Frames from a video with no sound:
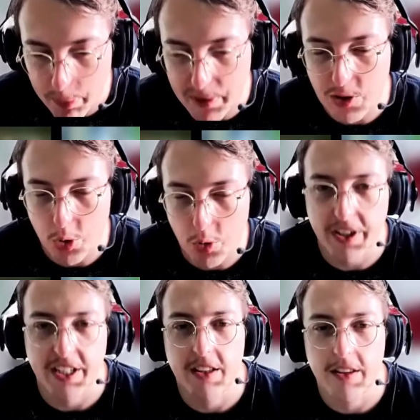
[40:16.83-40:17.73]
bundle
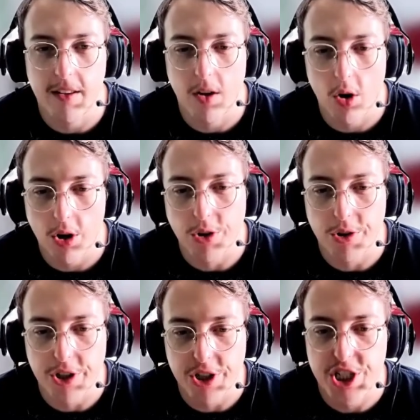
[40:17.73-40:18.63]
in
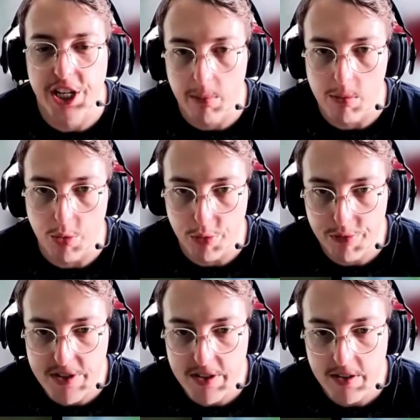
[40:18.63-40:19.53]
other GM
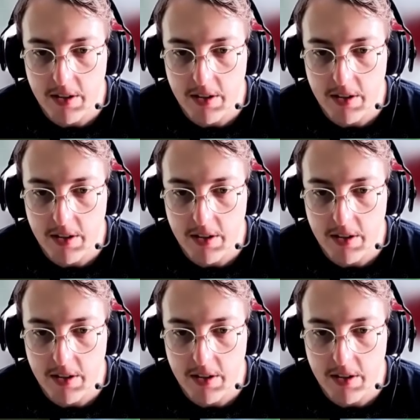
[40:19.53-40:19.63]
moves.